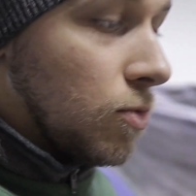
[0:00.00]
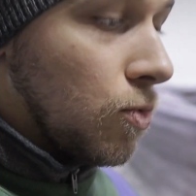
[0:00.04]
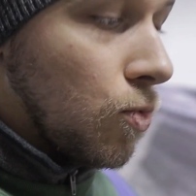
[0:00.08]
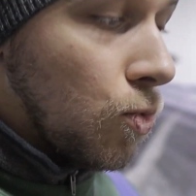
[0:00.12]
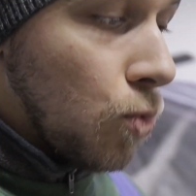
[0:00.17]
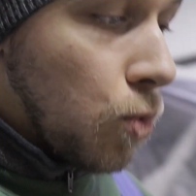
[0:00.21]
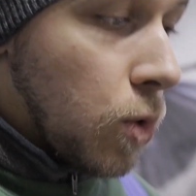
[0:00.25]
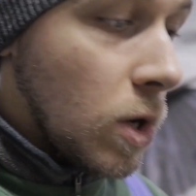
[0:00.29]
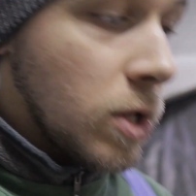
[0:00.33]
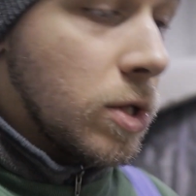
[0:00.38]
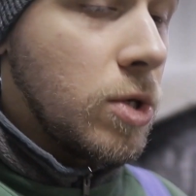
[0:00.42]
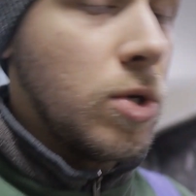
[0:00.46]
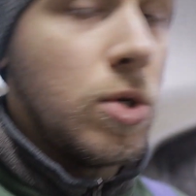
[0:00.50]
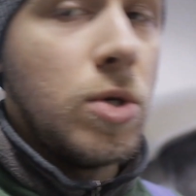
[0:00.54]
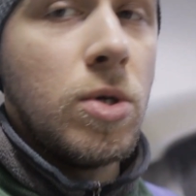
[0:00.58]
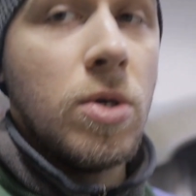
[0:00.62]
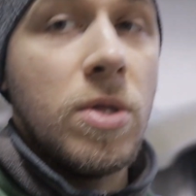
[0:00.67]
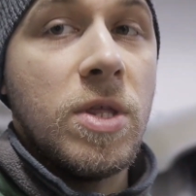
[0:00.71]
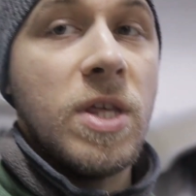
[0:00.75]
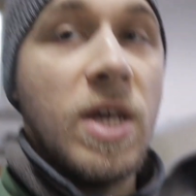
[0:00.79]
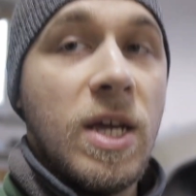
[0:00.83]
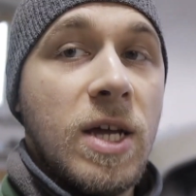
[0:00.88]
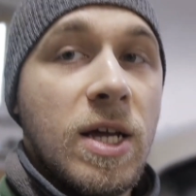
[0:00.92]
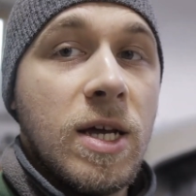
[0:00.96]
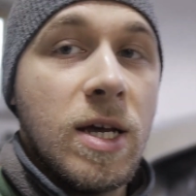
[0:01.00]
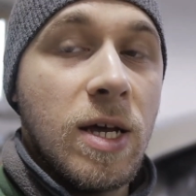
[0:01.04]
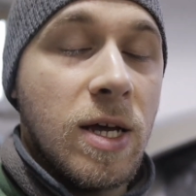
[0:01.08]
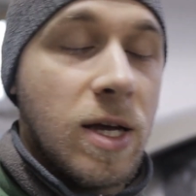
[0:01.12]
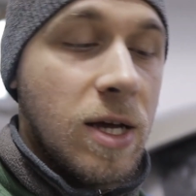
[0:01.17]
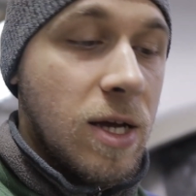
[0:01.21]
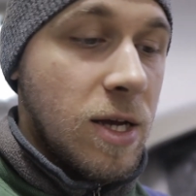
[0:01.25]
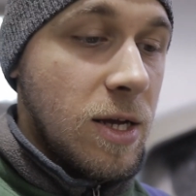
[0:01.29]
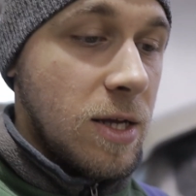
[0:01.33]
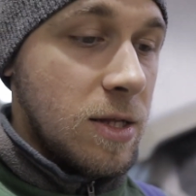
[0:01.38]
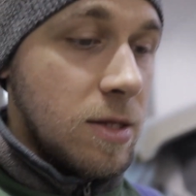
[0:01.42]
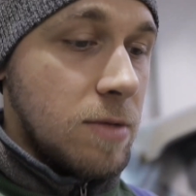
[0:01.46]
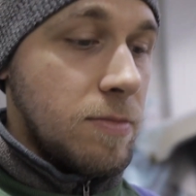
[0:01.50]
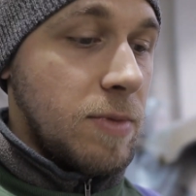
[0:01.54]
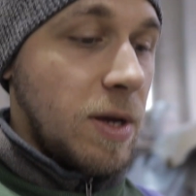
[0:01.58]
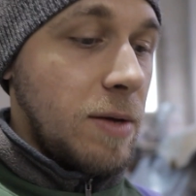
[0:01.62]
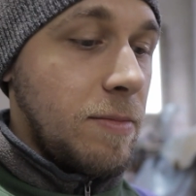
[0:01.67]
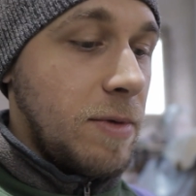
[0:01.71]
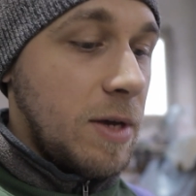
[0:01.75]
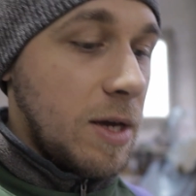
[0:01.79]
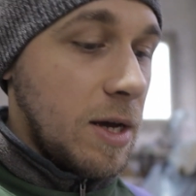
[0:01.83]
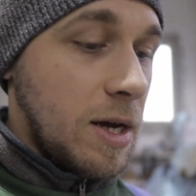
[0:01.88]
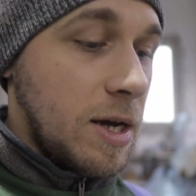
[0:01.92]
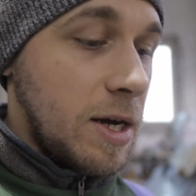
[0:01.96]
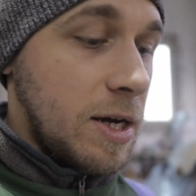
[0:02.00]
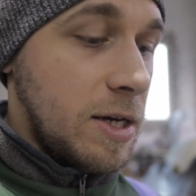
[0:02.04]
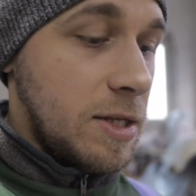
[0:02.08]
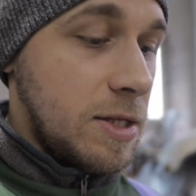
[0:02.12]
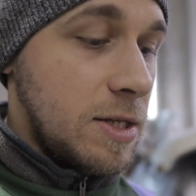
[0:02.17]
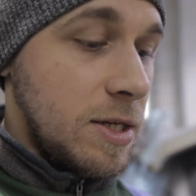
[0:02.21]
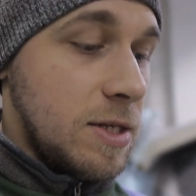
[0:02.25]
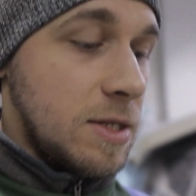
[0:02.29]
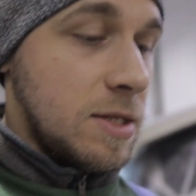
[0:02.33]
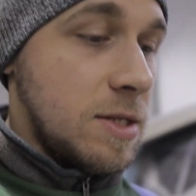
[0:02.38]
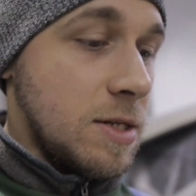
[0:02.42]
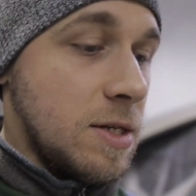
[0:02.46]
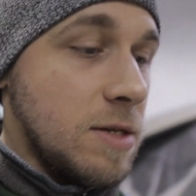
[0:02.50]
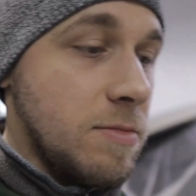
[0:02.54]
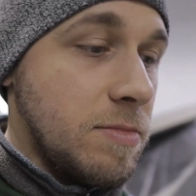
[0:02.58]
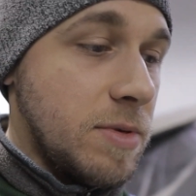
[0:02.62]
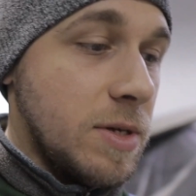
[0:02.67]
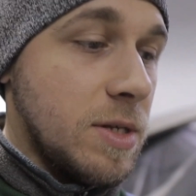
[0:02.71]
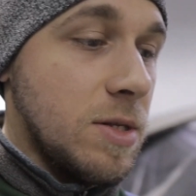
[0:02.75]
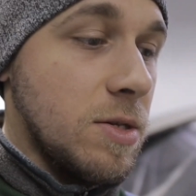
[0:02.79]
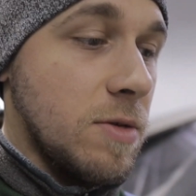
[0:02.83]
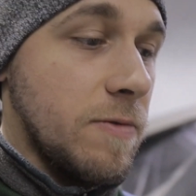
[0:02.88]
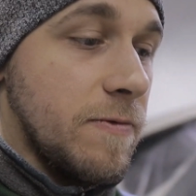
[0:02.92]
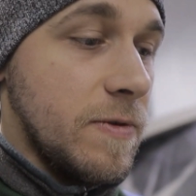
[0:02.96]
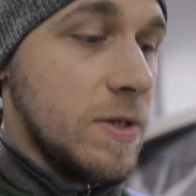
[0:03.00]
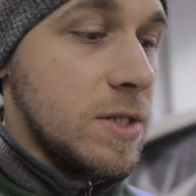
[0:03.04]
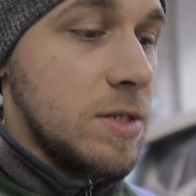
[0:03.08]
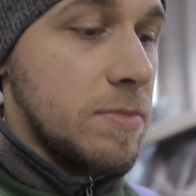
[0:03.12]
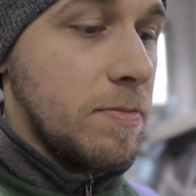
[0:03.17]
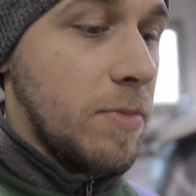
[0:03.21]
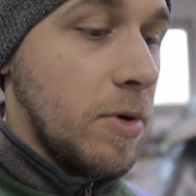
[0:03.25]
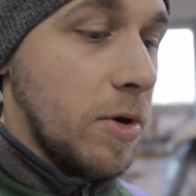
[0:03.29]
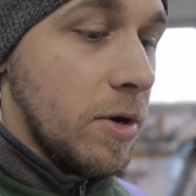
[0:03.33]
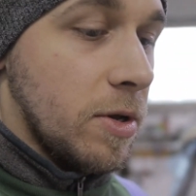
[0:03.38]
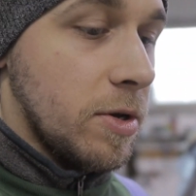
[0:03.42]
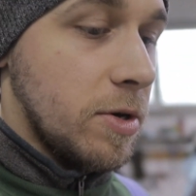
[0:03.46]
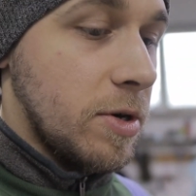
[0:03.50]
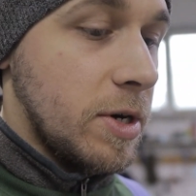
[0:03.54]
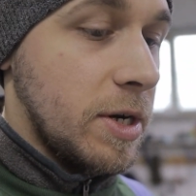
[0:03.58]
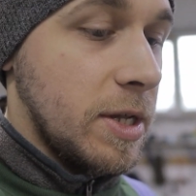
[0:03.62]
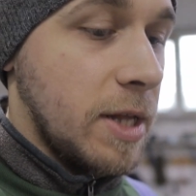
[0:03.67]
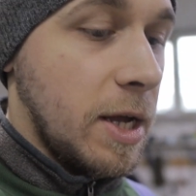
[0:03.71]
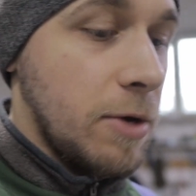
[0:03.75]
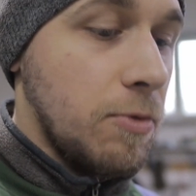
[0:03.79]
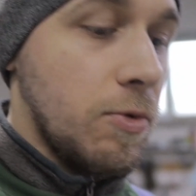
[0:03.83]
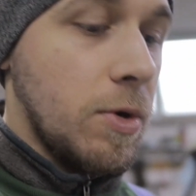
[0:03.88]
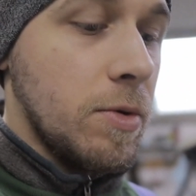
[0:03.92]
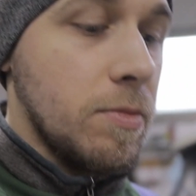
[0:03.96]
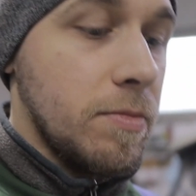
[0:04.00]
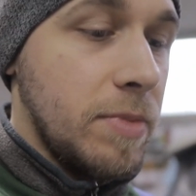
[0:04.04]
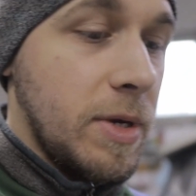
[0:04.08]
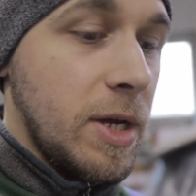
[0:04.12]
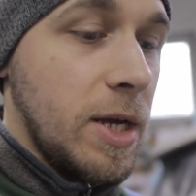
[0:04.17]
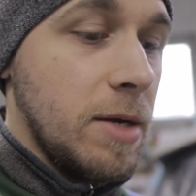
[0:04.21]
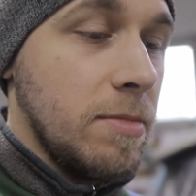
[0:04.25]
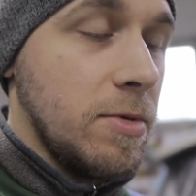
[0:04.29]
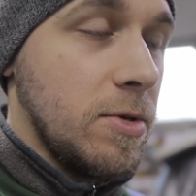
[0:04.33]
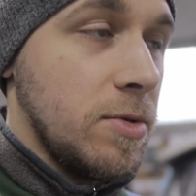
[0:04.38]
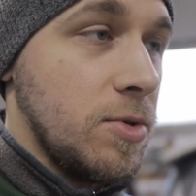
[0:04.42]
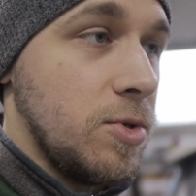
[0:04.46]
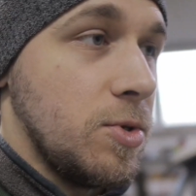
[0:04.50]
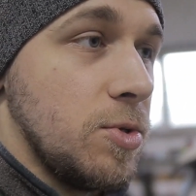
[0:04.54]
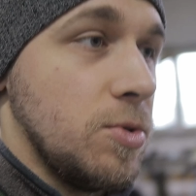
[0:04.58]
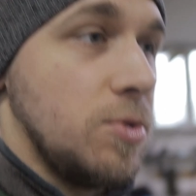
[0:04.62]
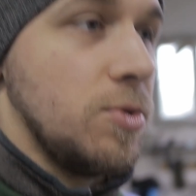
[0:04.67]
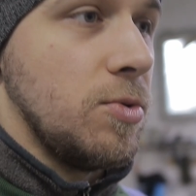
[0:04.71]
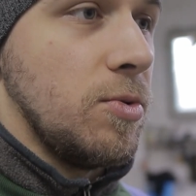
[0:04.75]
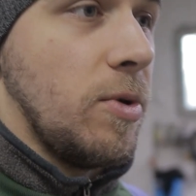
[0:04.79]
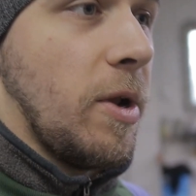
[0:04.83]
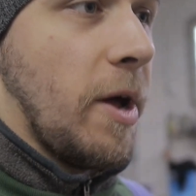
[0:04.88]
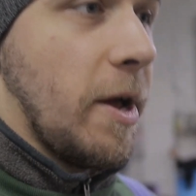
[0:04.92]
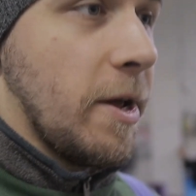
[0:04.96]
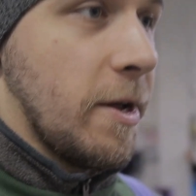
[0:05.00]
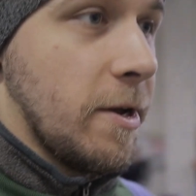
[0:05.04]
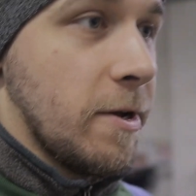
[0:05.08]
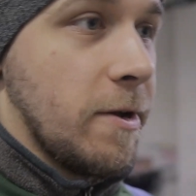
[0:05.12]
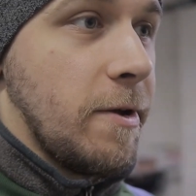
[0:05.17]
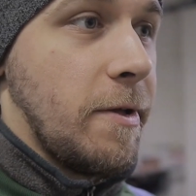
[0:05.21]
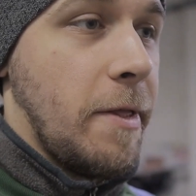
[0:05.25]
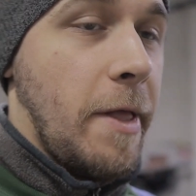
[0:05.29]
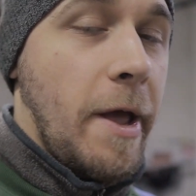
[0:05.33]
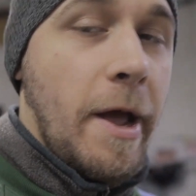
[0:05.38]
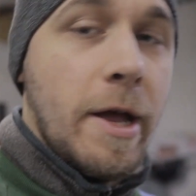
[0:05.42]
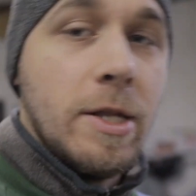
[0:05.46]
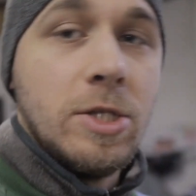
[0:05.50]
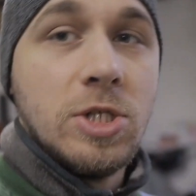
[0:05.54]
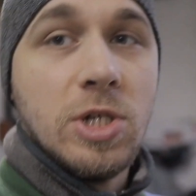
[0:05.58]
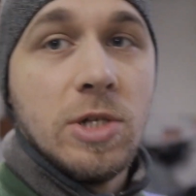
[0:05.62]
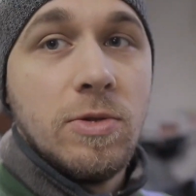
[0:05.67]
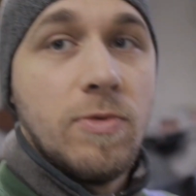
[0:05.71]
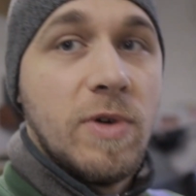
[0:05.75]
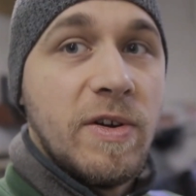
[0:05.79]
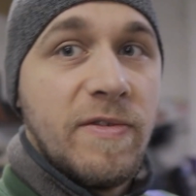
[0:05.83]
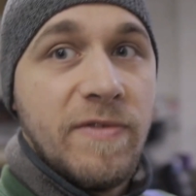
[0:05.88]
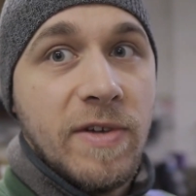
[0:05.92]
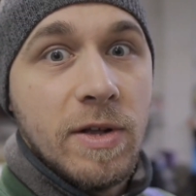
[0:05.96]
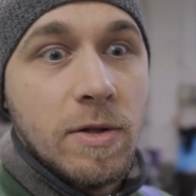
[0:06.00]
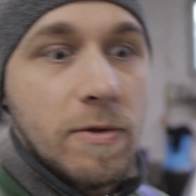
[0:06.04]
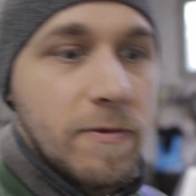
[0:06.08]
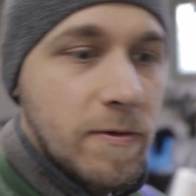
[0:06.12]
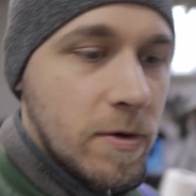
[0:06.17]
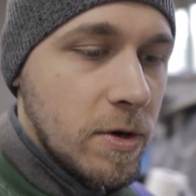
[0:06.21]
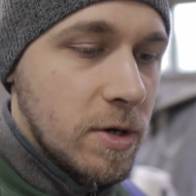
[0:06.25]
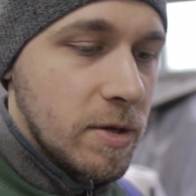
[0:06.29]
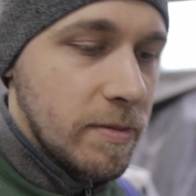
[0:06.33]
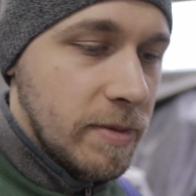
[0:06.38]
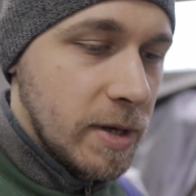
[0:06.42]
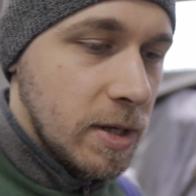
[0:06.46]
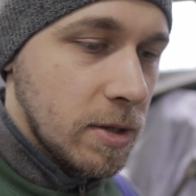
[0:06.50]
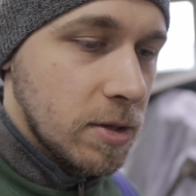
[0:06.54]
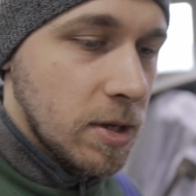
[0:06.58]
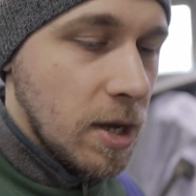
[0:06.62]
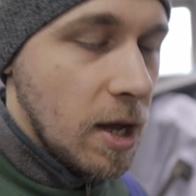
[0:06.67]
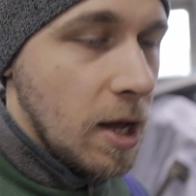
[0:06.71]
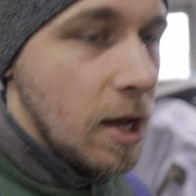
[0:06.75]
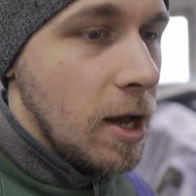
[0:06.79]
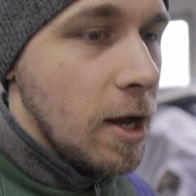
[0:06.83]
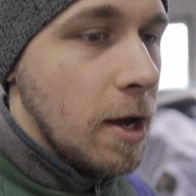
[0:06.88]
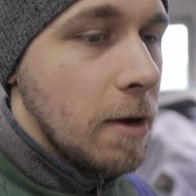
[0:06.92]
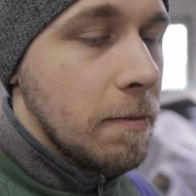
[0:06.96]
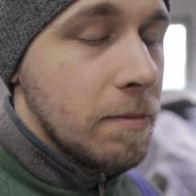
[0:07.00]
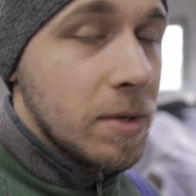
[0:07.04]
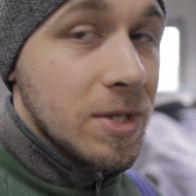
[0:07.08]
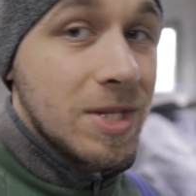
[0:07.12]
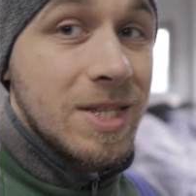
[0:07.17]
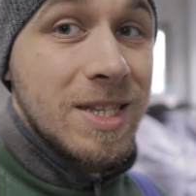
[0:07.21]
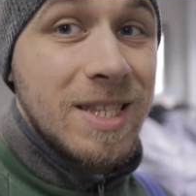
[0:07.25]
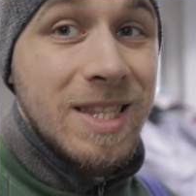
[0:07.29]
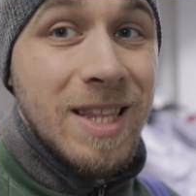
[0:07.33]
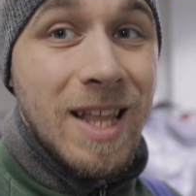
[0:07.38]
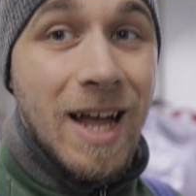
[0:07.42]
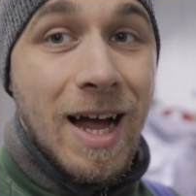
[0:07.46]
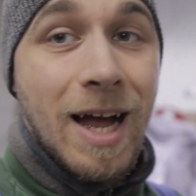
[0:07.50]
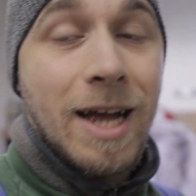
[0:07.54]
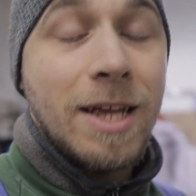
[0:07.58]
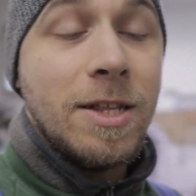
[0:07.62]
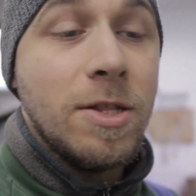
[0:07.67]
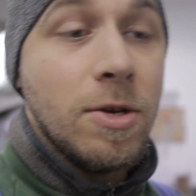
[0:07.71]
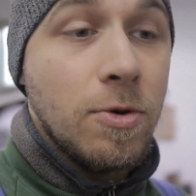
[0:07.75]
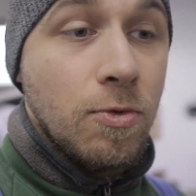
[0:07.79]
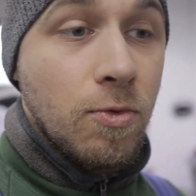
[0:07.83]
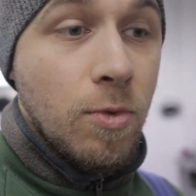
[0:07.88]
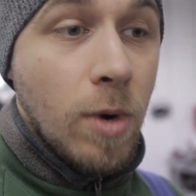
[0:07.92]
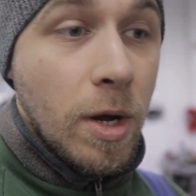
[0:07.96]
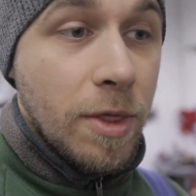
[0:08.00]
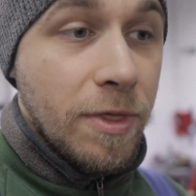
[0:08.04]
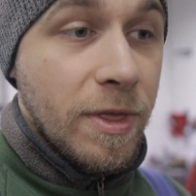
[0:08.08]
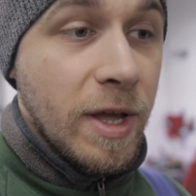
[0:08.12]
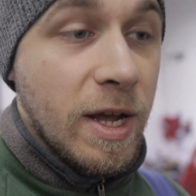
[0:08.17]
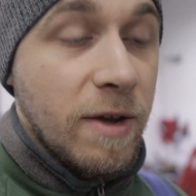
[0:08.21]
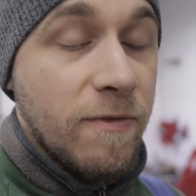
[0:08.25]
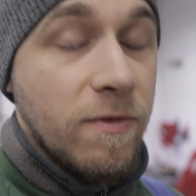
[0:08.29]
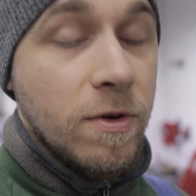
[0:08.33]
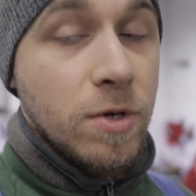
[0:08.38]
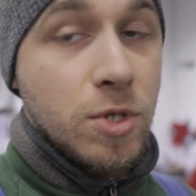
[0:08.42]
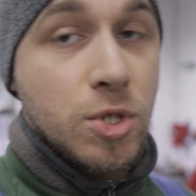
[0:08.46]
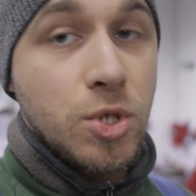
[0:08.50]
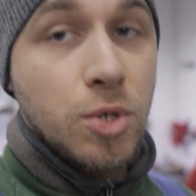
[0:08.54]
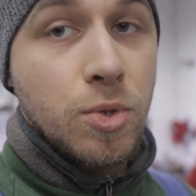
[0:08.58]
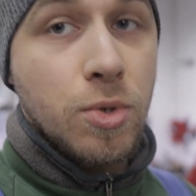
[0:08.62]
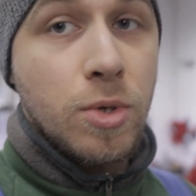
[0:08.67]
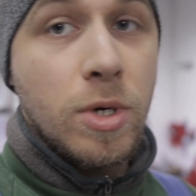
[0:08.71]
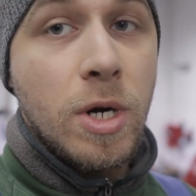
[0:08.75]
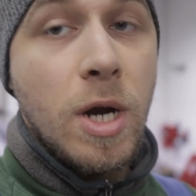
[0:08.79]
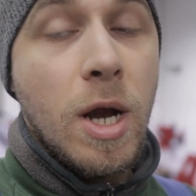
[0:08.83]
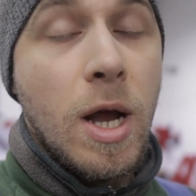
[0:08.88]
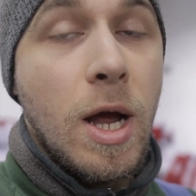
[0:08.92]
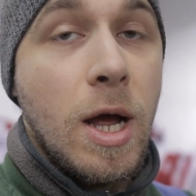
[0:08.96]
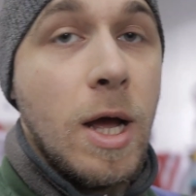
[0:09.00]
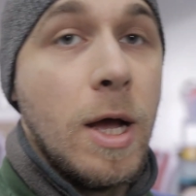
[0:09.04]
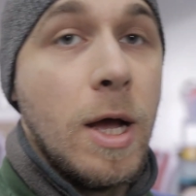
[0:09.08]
What do you think? And maybe I did a bit of a spoiler and I won't be able to do like an engine reveal for the build, but I know one thing for sure.